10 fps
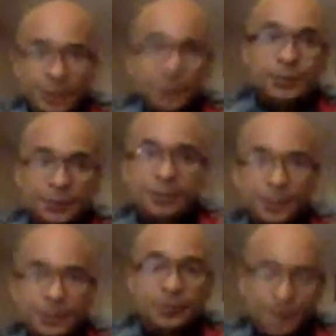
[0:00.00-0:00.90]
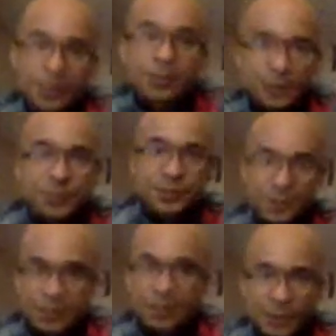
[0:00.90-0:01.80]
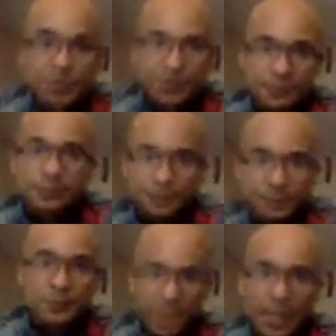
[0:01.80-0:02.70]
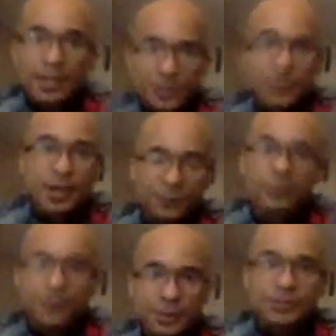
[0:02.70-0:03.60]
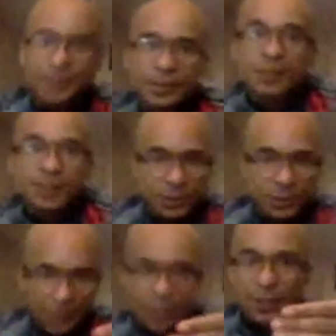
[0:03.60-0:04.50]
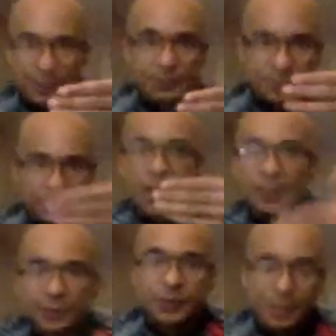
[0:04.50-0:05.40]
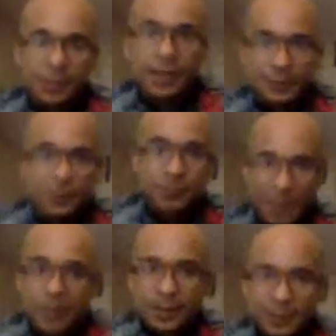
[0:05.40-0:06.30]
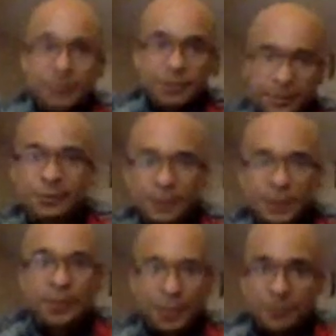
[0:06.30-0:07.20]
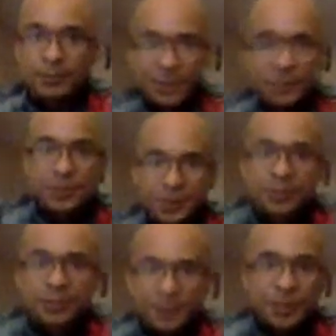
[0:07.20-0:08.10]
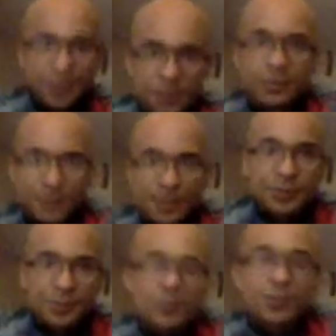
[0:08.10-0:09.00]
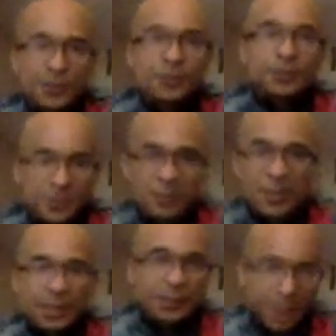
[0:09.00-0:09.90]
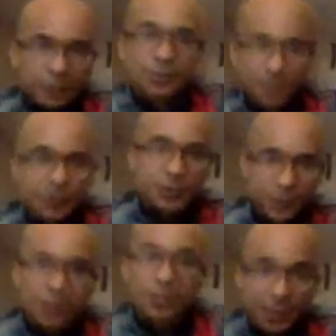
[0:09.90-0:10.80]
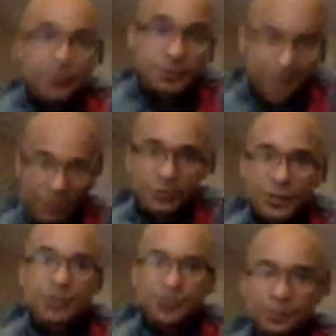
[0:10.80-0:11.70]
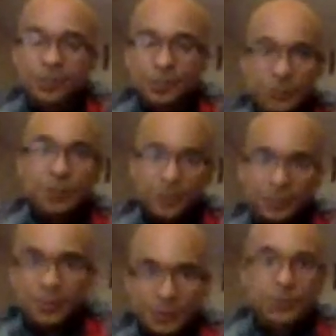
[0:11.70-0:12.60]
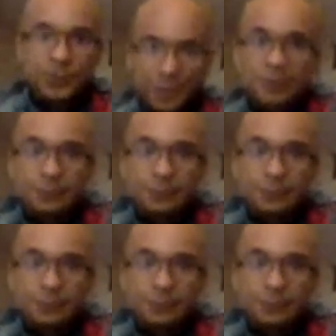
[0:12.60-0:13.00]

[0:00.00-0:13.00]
shows interest in something. The eyes are not focused on directly out of the plane, but it's interest as if she's speaking naturally during the conversation which she was doing.